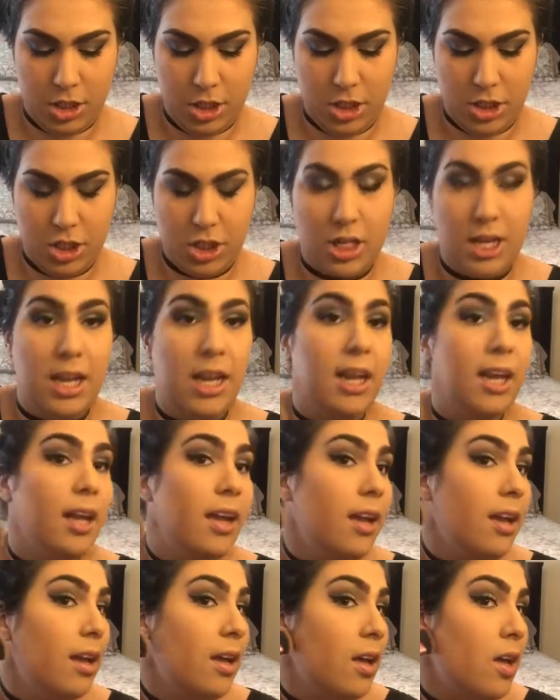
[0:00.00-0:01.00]

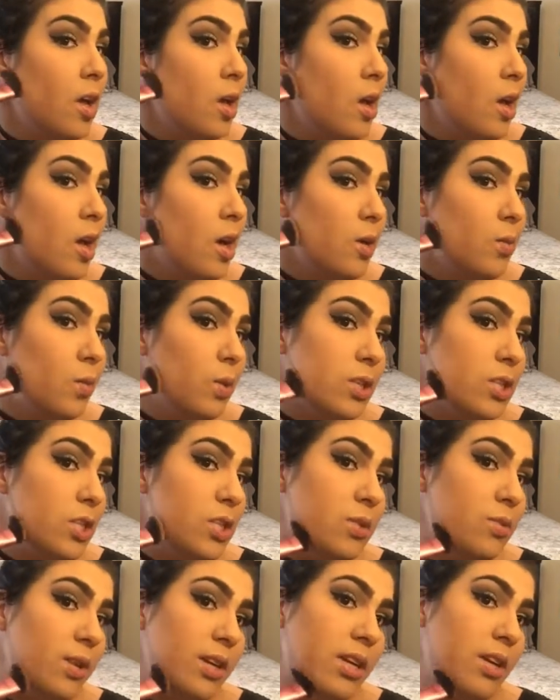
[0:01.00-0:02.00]
she
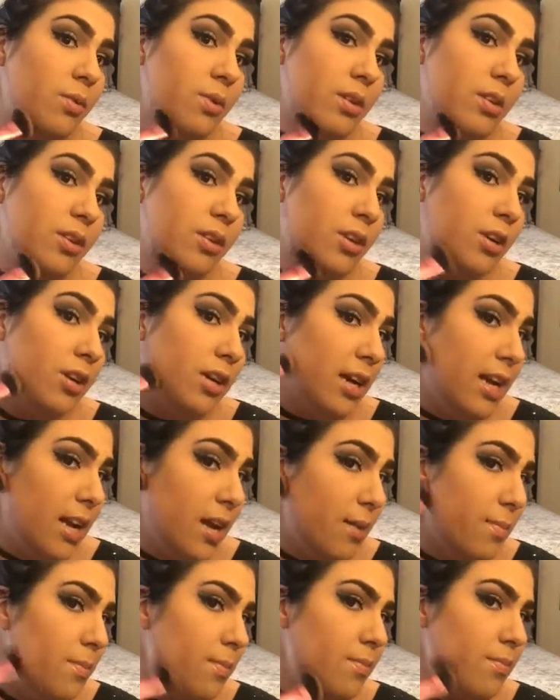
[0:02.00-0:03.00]
was doing it with
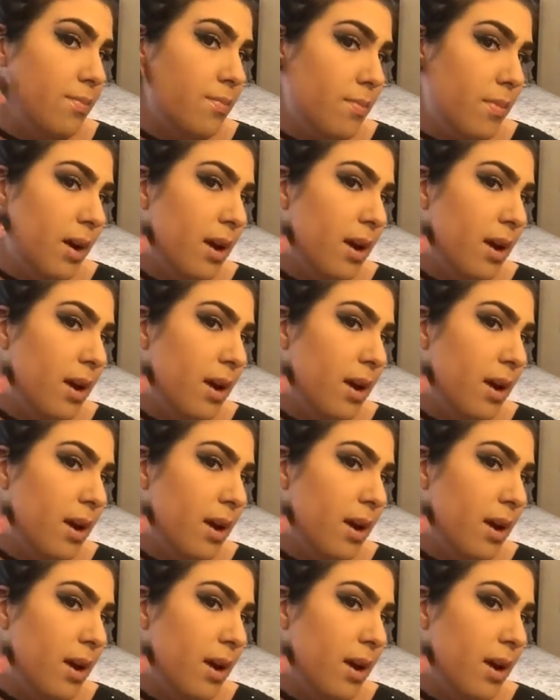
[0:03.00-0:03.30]
cream.